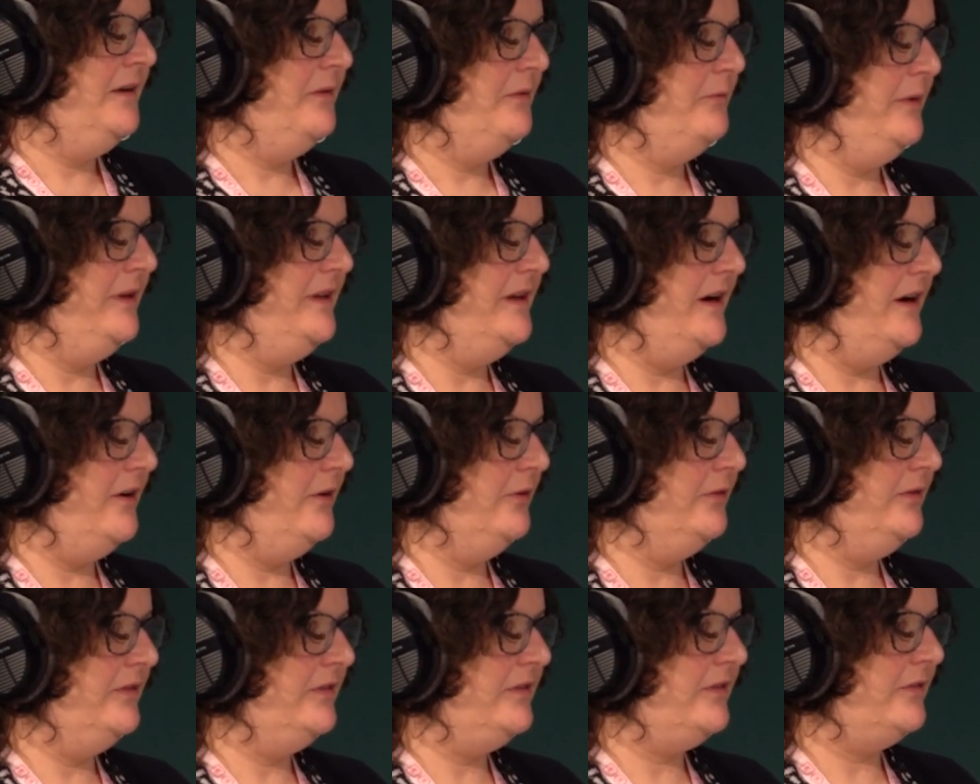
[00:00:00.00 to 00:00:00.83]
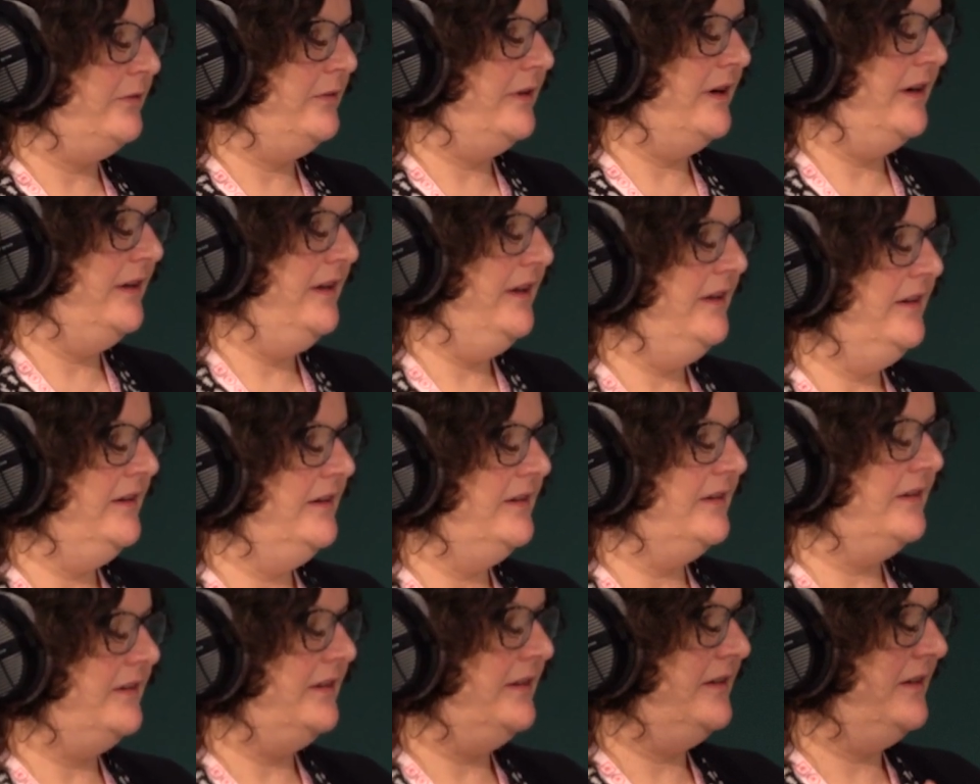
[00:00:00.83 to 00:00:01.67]
without running
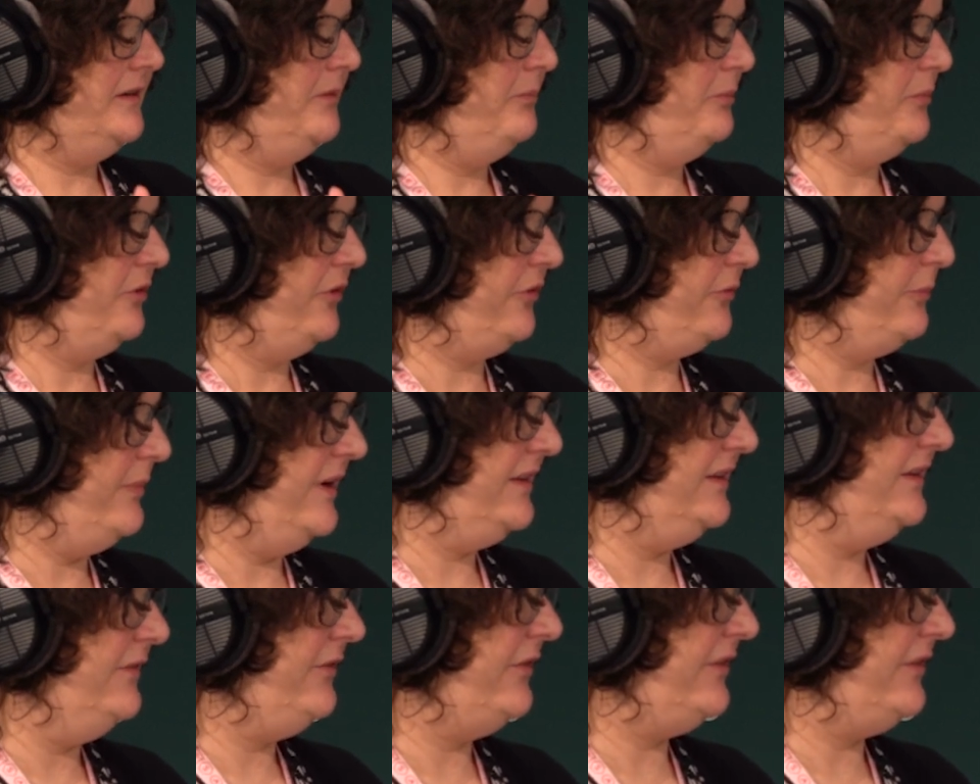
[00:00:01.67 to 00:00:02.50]
a prospective